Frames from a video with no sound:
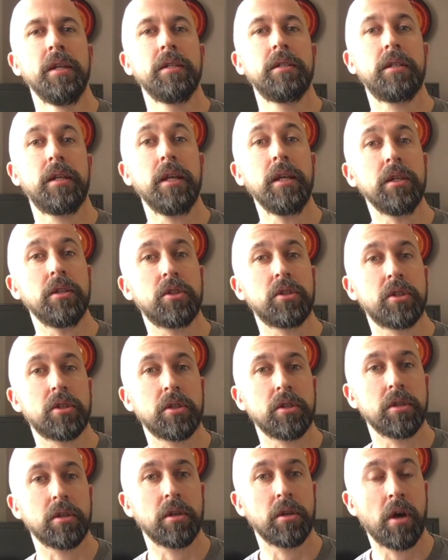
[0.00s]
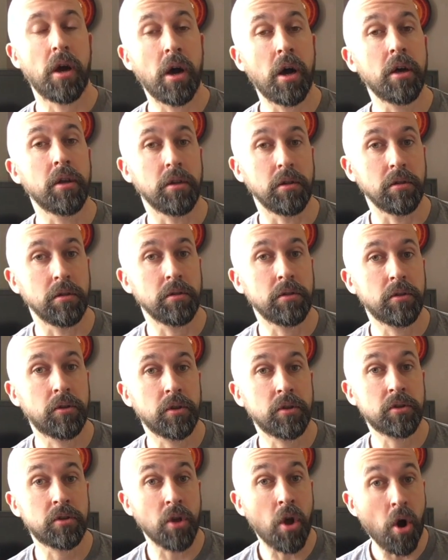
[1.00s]
teach Arnold the
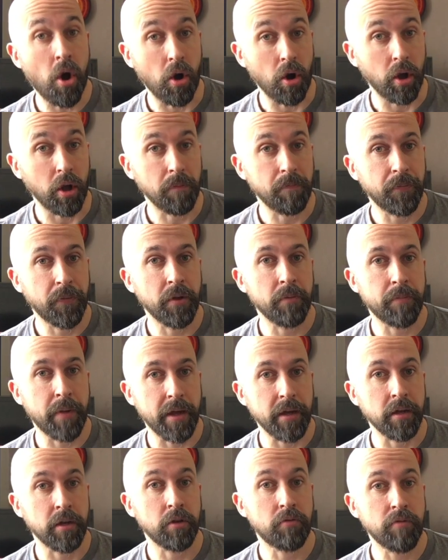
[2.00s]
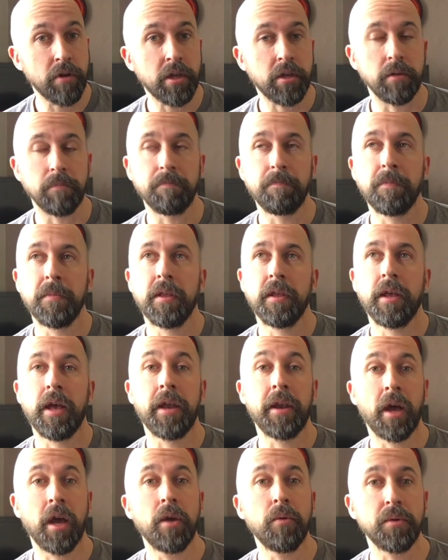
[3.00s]
song that Ben had written,
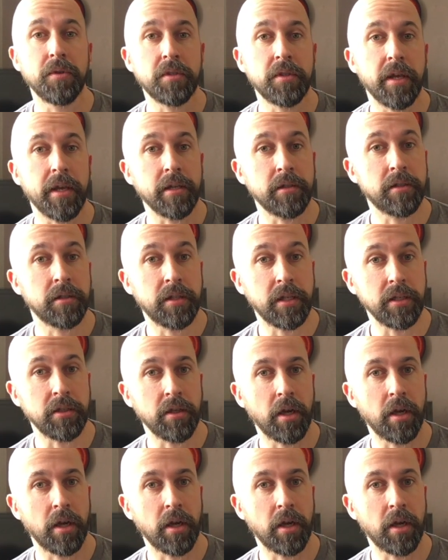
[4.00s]
and I was there to teach.